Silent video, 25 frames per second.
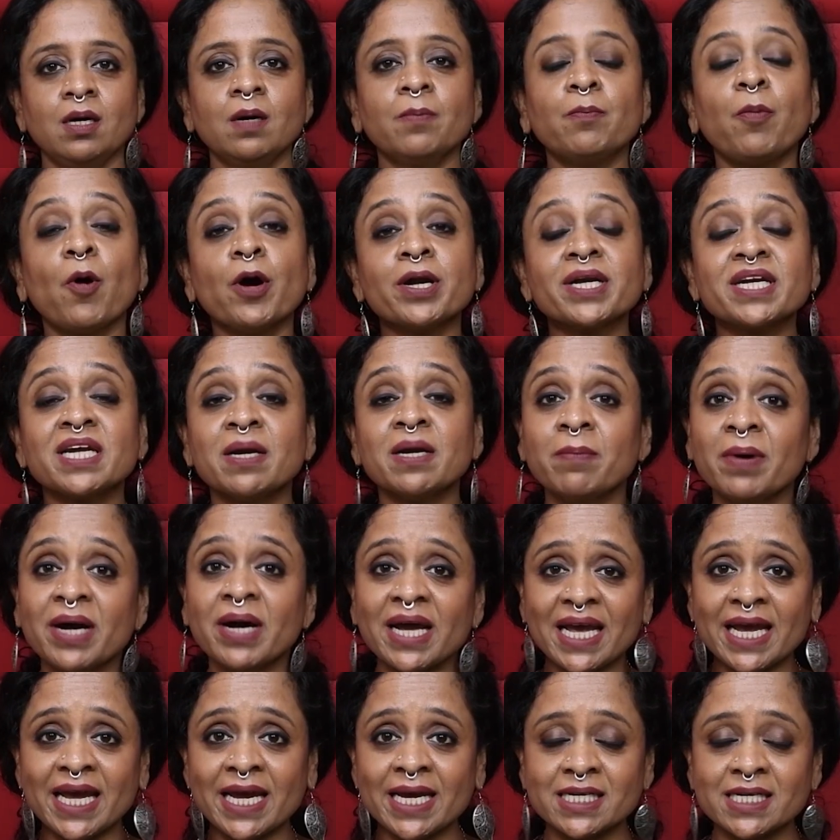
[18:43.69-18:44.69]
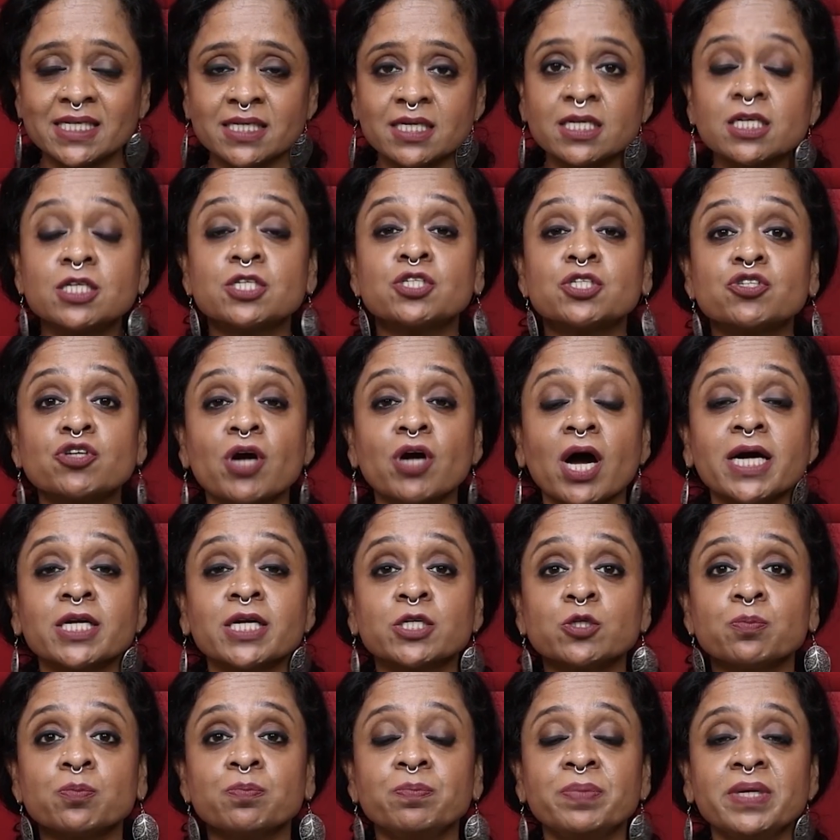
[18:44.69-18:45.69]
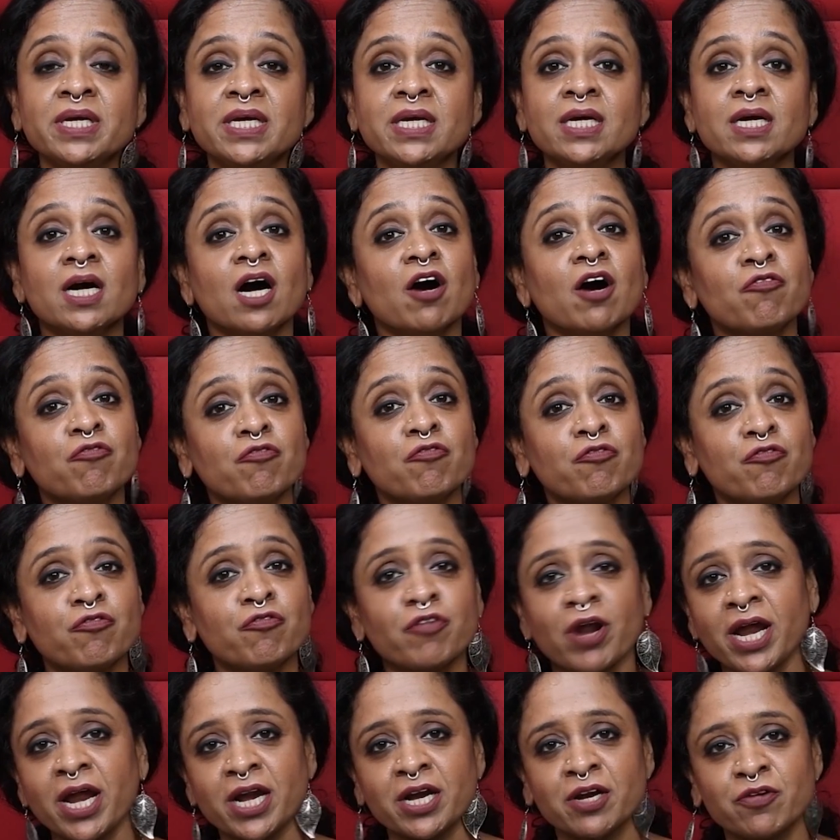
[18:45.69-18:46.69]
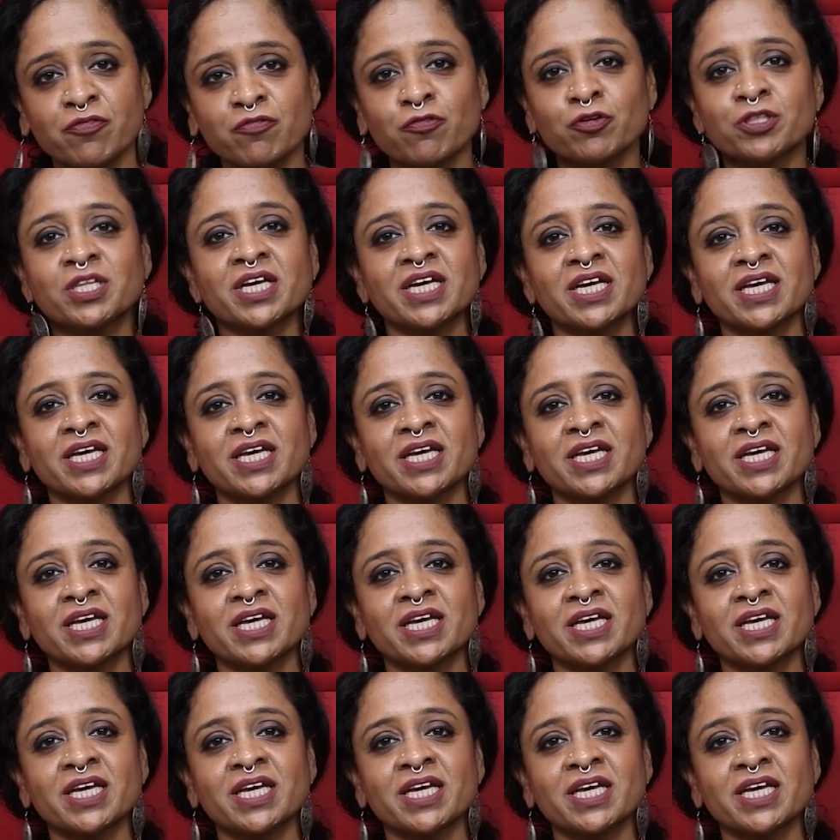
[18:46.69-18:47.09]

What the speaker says: Point number 8, try to be a friend for the